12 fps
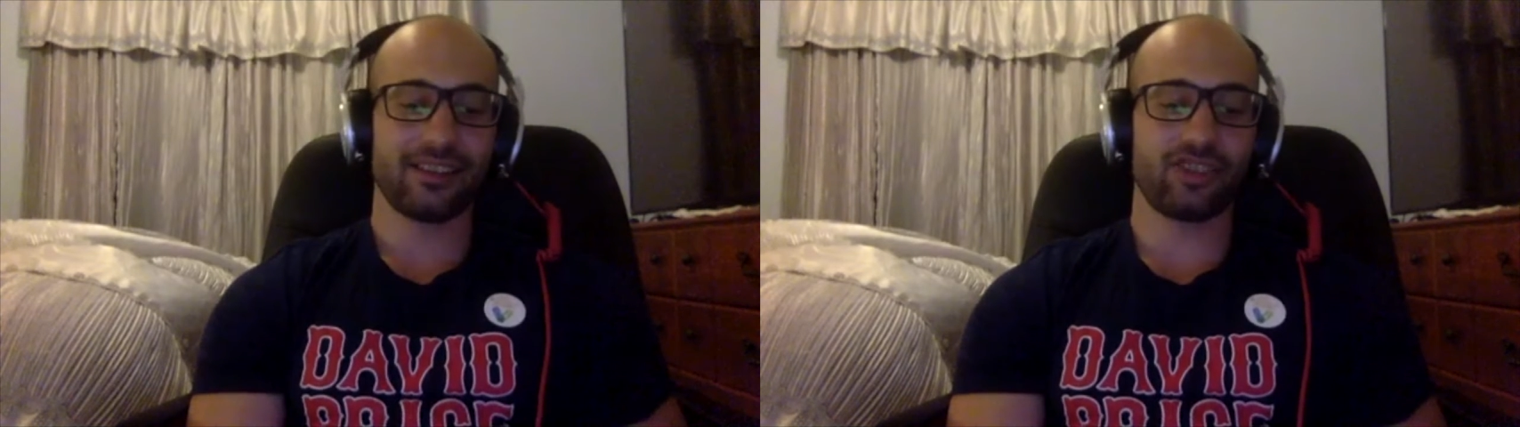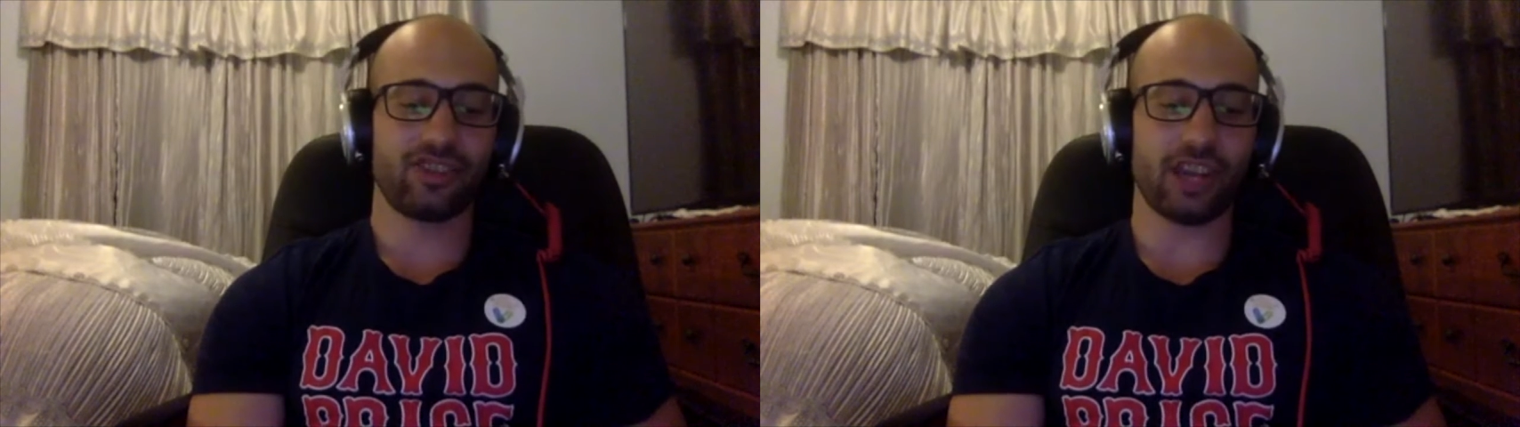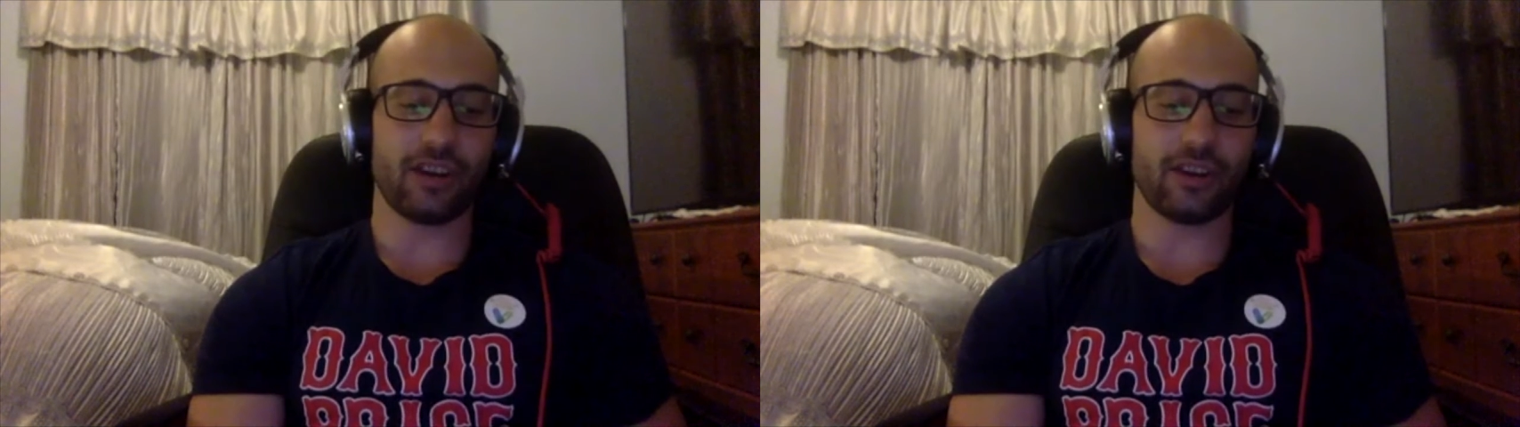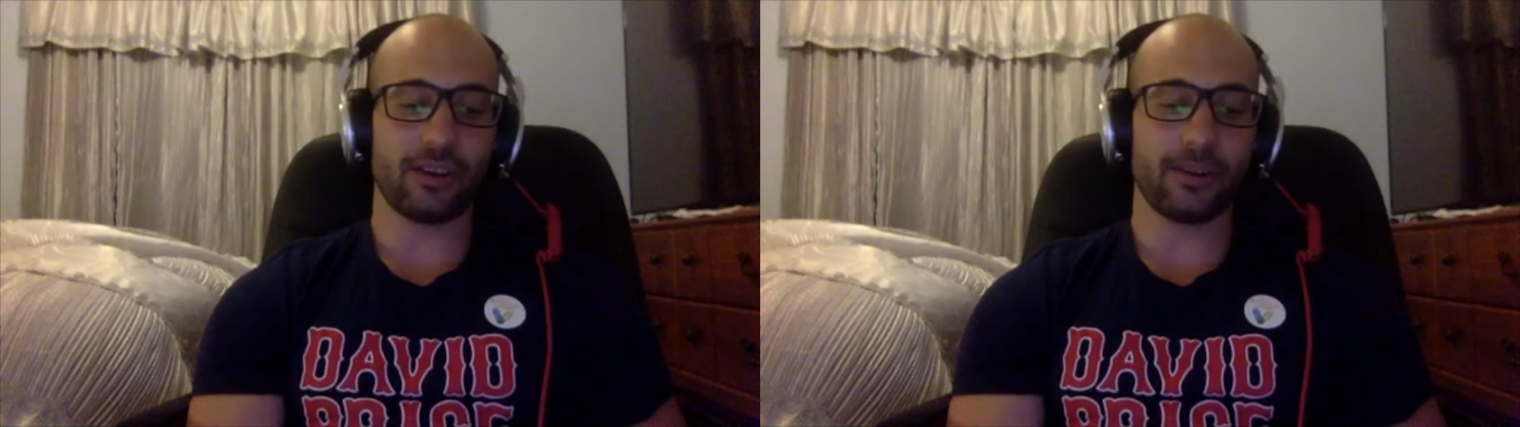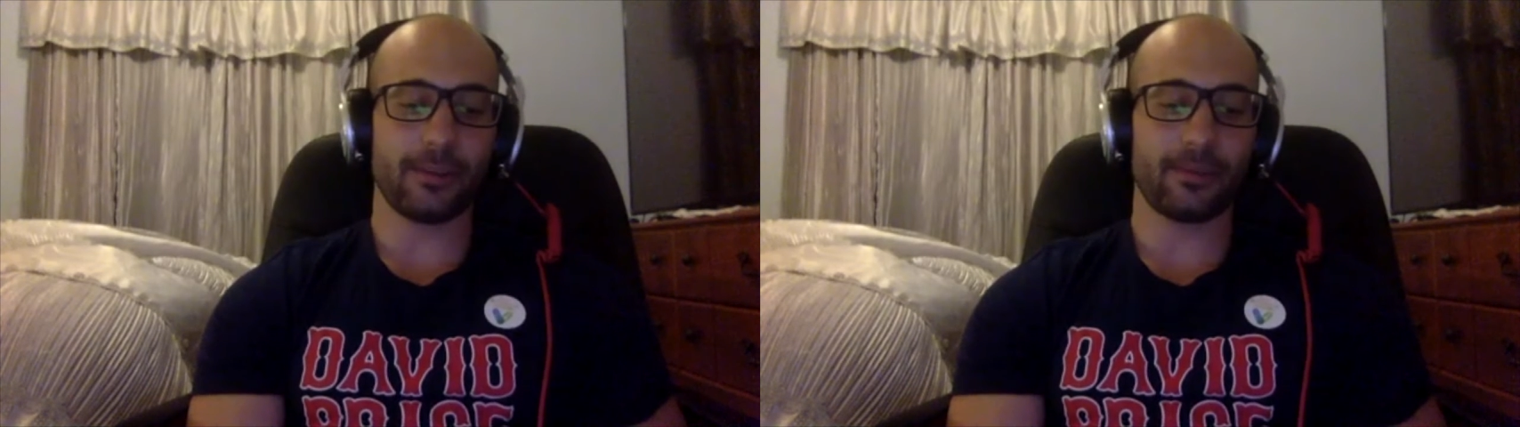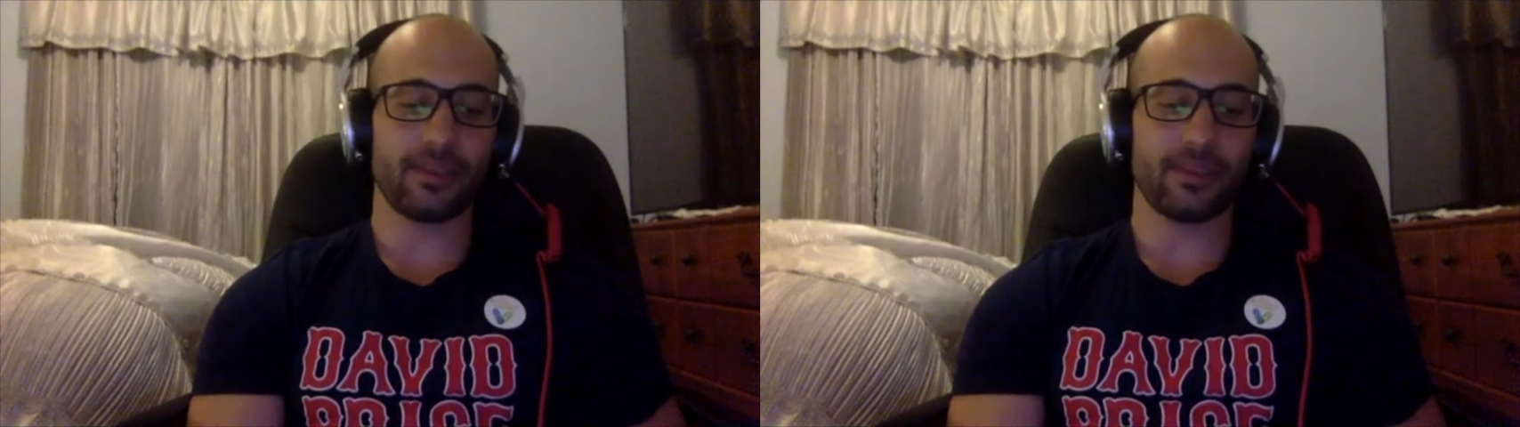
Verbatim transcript: Jarrod,